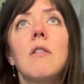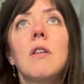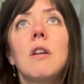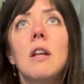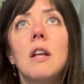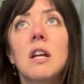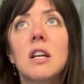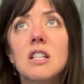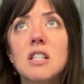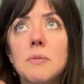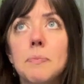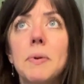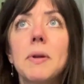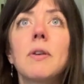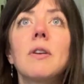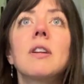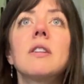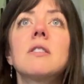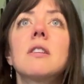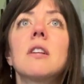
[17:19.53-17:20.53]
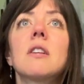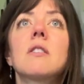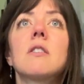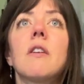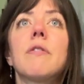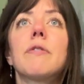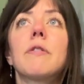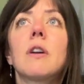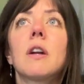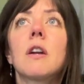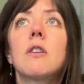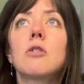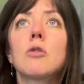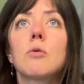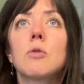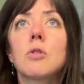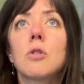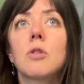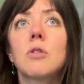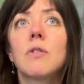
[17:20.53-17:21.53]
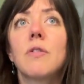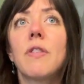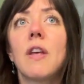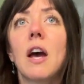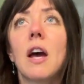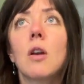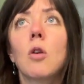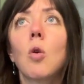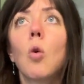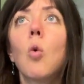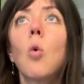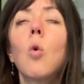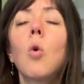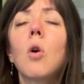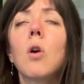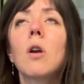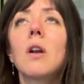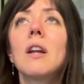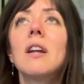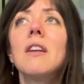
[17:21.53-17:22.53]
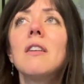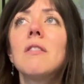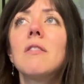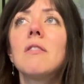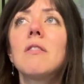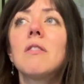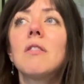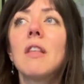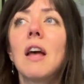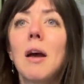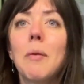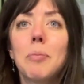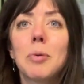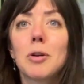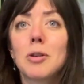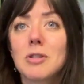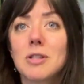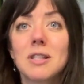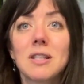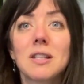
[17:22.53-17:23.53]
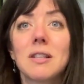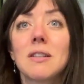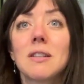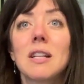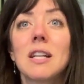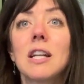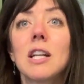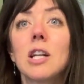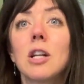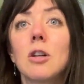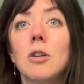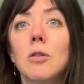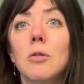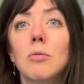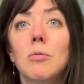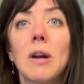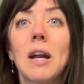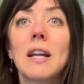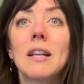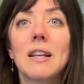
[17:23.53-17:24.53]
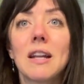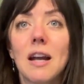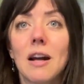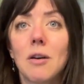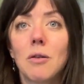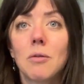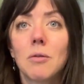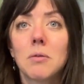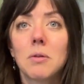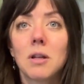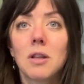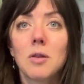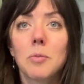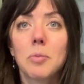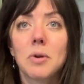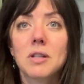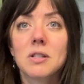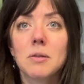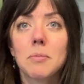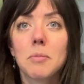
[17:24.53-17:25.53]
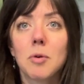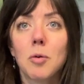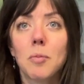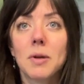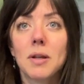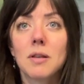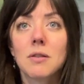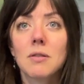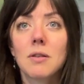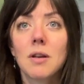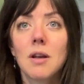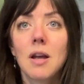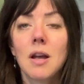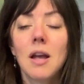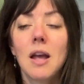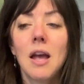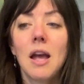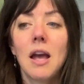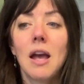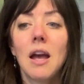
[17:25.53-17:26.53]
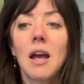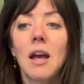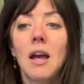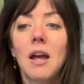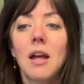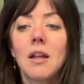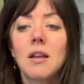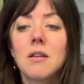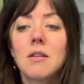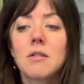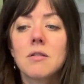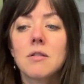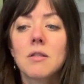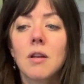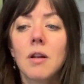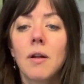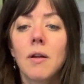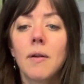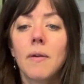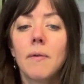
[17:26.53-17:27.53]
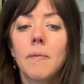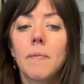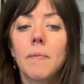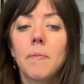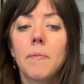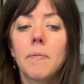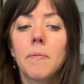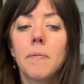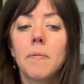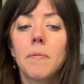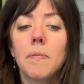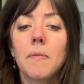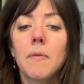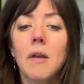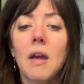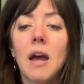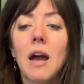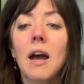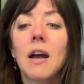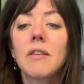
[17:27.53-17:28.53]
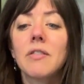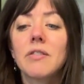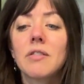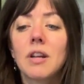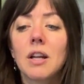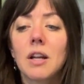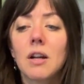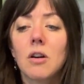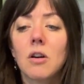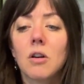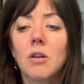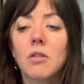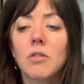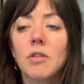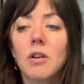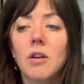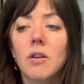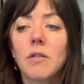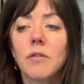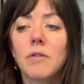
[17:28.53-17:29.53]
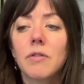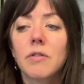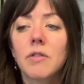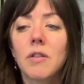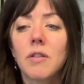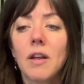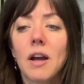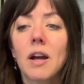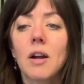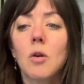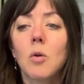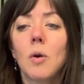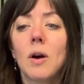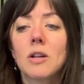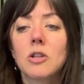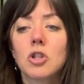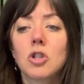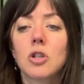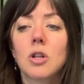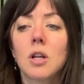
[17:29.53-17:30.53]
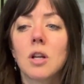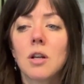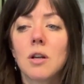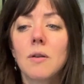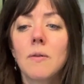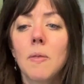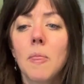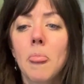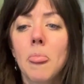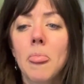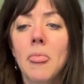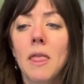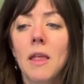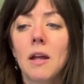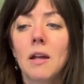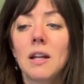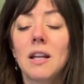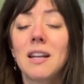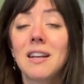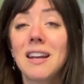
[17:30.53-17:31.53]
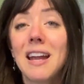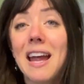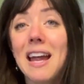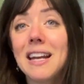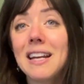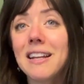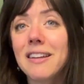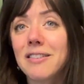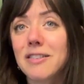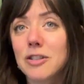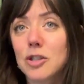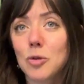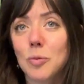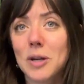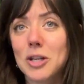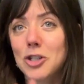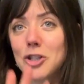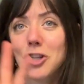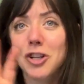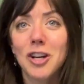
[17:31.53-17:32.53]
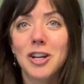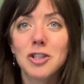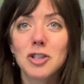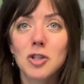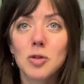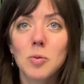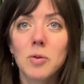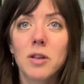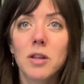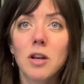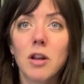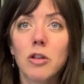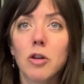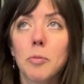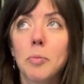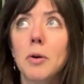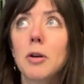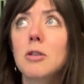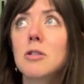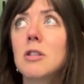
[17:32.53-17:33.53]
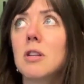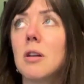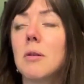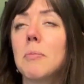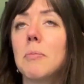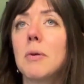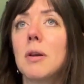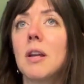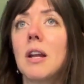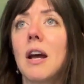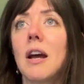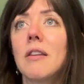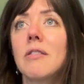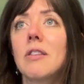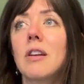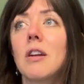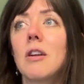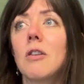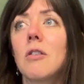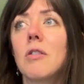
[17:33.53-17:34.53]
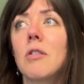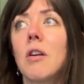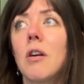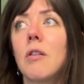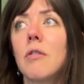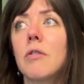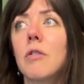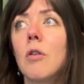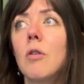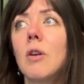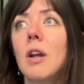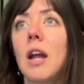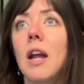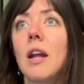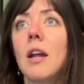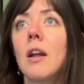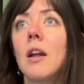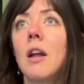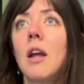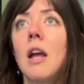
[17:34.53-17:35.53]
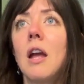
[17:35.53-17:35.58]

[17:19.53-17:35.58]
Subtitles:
experiencing suffering as a result of that? Or is that person here right now in the present moment? And asking ourselves that question in any situation, not just with another person, but asking ourselves, okay,